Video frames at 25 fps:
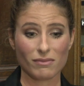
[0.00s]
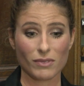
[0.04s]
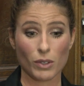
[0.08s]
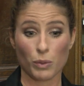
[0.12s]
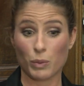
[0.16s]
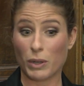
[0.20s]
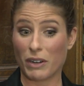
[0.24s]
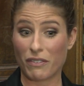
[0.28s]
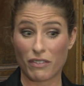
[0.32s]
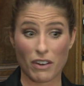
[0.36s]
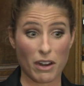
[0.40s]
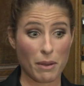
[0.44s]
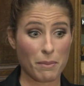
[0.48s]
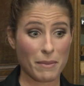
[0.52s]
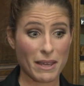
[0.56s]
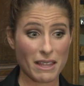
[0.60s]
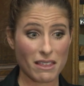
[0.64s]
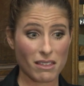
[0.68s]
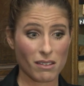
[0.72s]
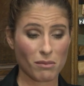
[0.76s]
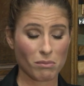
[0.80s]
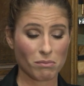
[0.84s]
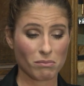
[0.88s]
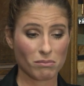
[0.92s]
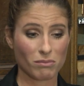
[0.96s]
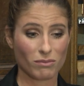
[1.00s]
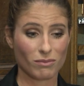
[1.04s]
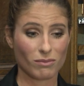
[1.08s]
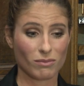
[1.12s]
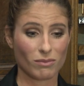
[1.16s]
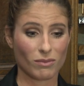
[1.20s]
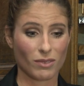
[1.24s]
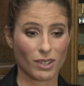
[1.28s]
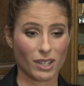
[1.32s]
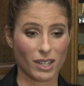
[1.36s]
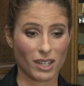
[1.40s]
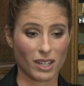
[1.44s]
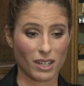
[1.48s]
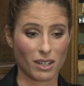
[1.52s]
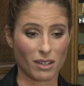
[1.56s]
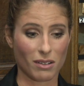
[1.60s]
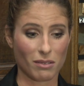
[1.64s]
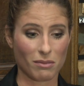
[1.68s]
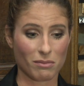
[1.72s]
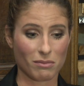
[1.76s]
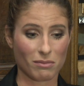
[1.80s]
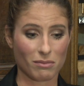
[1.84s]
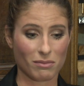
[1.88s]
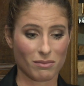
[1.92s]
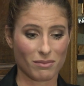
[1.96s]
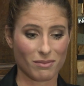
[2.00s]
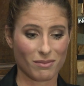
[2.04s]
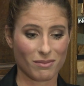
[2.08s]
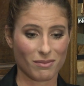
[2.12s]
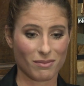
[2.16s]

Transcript: whenever I meet them. Um,